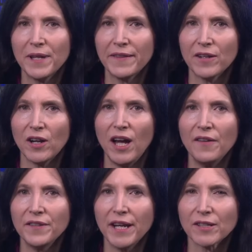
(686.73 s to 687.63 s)
that I
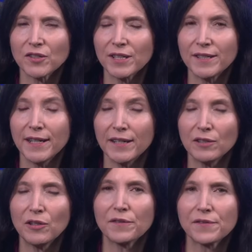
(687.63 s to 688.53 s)
haven't actually done a
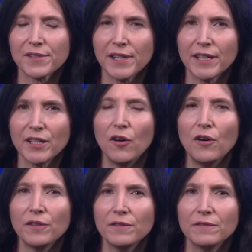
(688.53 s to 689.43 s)
lot of study
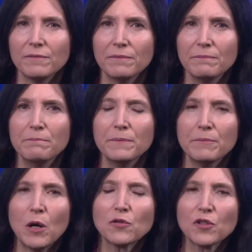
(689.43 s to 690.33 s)
on
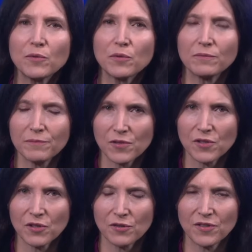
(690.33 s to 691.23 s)
multiple
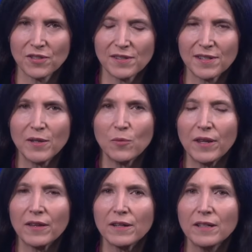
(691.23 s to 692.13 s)
stocks to see
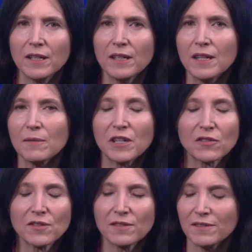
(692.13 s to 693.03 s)
whether,
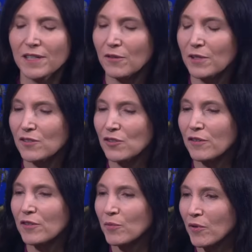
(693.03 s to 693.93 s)
because
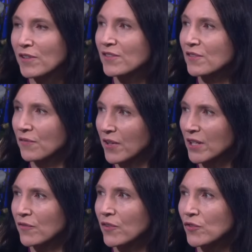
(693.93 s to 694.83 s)
historical prices
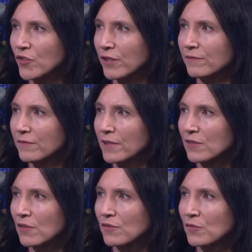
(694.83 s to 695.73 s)
affect future,
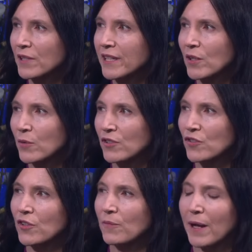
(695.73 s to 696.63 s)
so it's really a
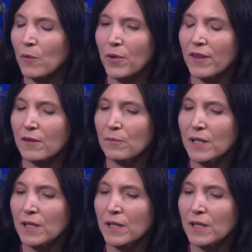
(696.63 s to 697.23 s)
question about whether